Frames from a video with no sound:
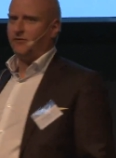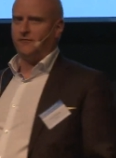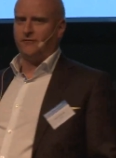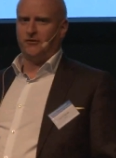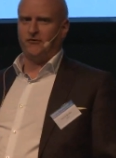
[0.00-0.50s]

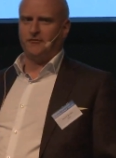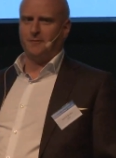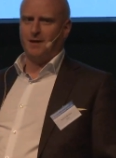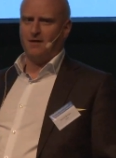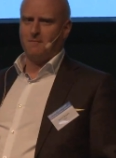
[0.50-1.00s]
first
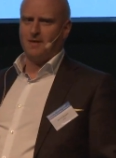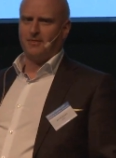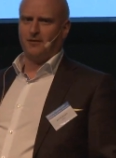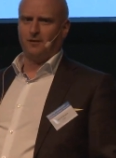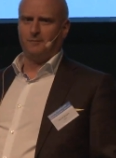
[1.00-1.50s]

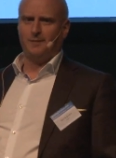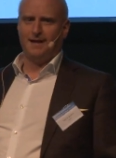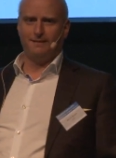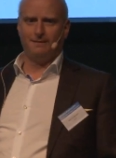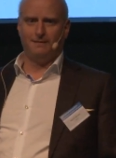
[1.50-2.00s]
biomethanol
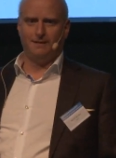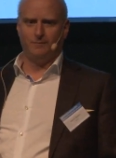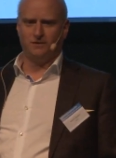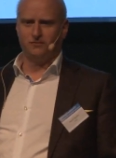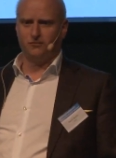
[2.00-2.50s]
plant in
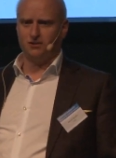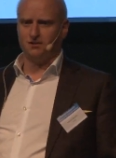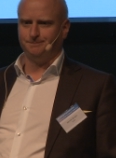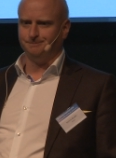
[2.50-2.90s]
Mönsterås.